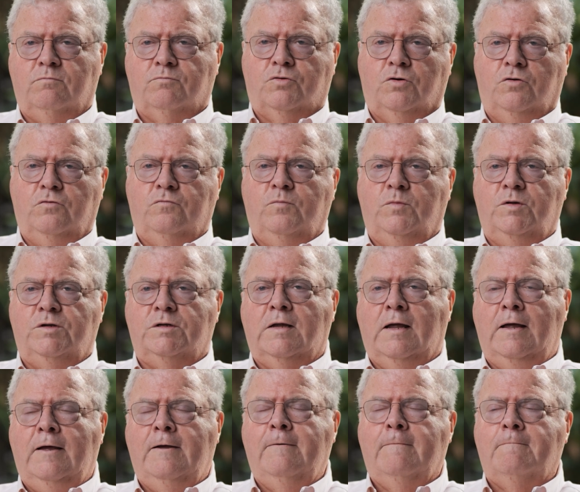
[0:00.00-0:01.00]
improvement
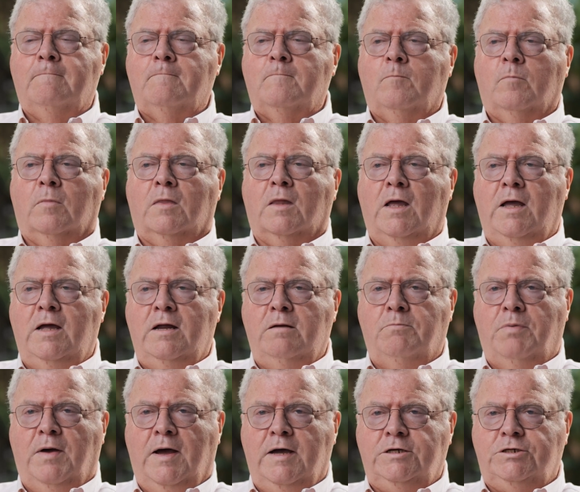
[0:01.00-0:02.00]

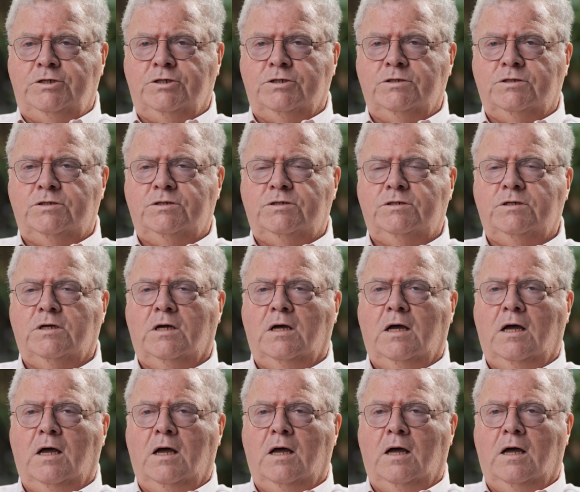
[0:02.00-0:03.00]
in patients
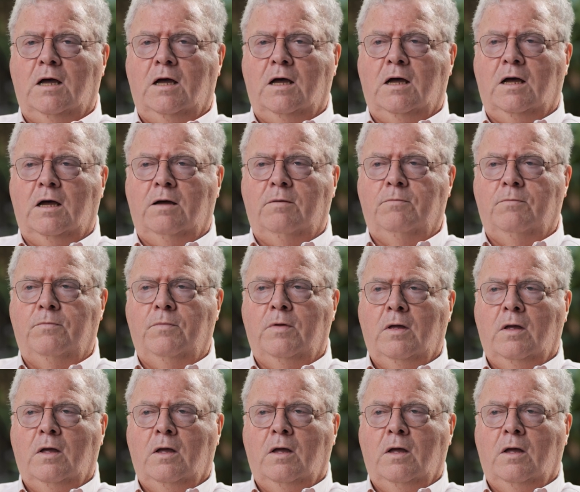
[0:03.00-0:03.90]
um,